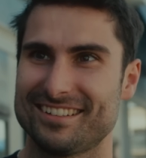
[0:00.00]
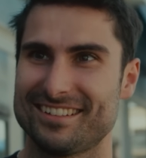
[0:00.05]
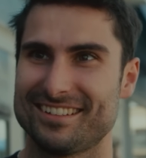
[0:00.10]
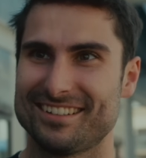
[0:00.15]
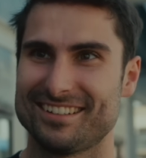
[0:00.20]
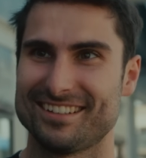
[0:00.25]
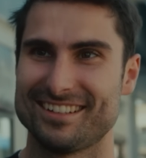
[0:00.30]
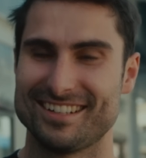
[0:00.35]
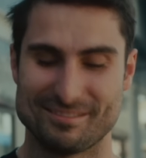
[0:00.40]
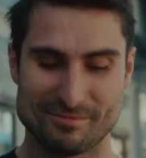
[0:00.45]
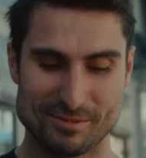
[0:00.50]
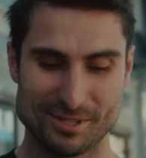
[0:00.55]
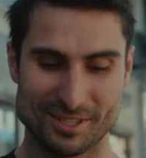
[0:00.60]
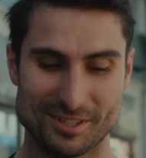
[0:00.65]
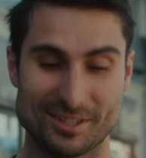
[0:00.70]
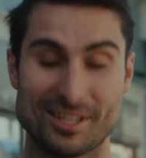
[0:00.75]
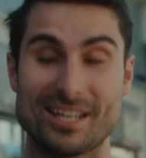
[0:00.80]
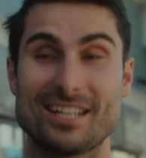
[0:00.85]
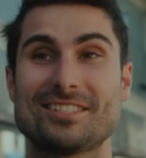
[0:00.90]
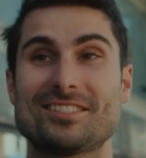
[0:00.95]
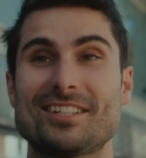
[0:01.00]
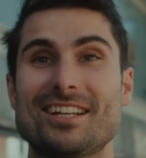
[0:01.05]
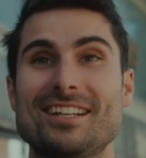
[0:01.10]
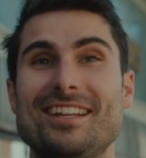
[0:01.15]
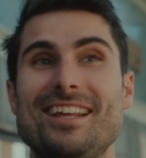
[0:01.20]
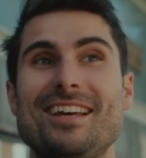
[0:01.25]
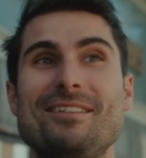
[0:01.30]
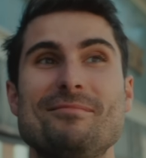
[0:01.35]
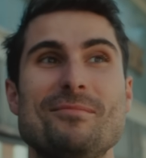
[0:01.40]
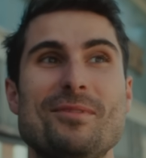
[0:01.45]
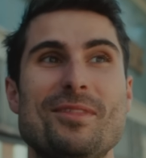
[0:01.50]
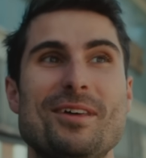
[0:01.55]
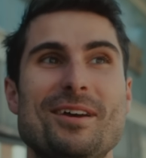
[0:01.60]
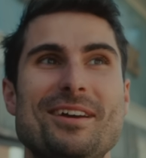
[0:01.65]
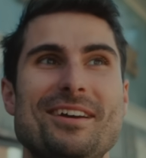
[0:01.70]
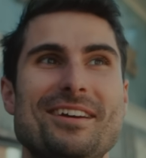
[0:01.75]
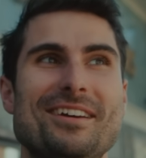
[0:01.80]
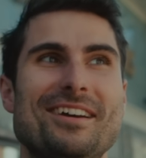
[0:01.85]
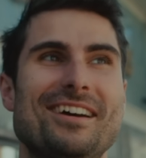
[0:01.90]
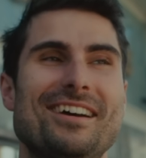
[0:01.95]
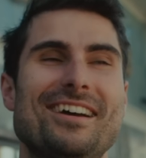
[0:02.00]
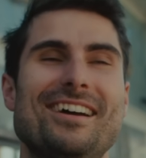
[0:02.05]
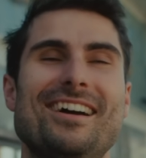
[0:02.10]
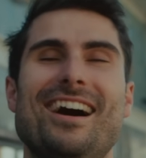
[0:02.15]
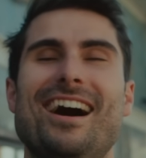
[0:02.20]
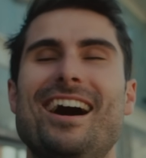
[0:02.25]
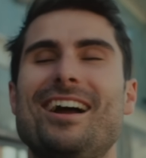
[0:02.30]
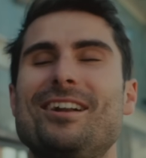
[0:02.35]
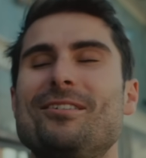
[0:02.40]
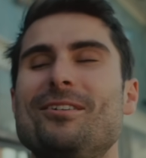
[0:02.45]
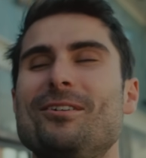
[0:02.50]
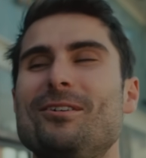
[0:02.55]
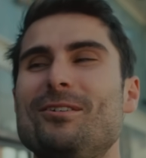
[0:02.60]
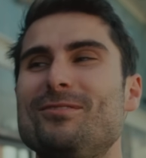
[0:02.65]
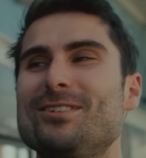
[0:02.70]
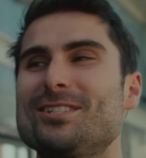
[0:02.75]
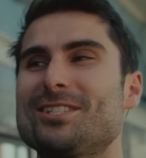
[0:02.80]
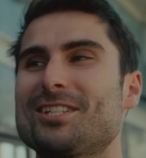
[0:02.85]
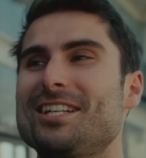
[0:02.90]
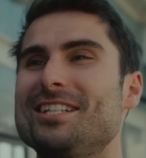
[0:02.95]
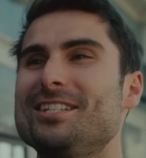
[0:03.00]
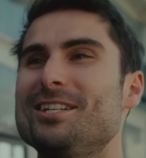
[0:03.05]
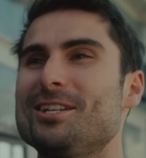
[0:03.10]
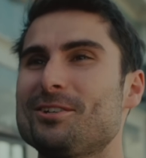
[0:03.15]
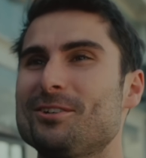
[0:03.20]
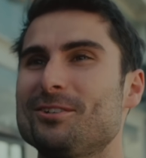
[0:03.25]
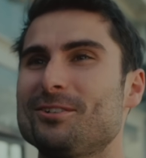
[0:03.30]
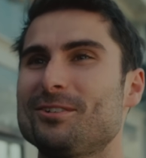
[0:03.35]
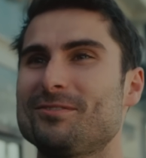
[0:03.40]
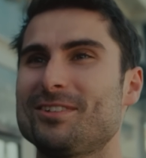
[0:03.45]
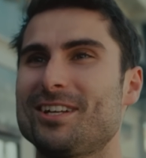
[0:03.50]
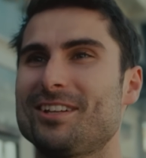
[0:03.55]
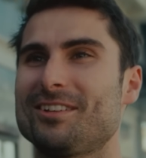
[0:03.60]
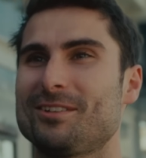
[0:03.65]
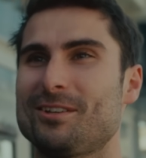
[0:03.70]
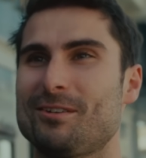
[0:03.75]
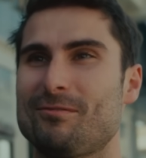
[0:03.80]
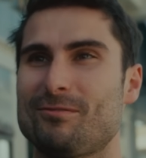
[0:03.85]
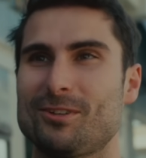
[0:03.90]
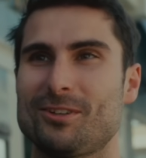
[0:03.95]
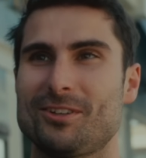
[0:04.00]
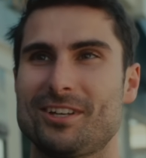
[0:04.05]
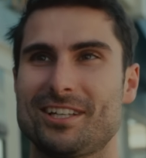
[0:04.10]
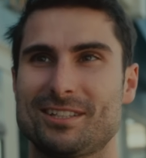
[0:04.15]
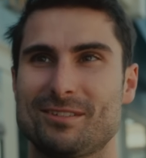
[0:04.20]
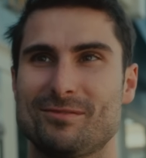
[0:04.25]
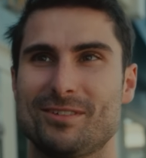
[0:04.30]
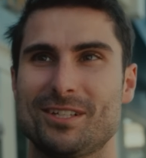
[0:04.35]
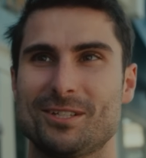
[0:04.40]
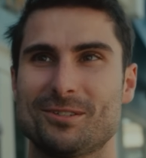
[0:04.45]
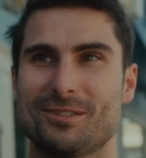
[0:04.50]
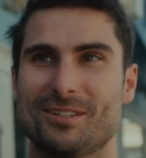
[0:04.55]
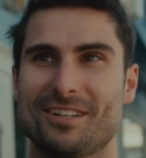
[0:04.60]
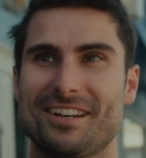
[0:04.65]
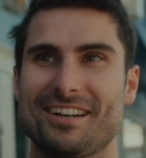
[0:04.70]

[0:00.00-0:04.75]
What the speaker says: and then you get a shot of both the characters talking to each other. Now it feels like they're in the same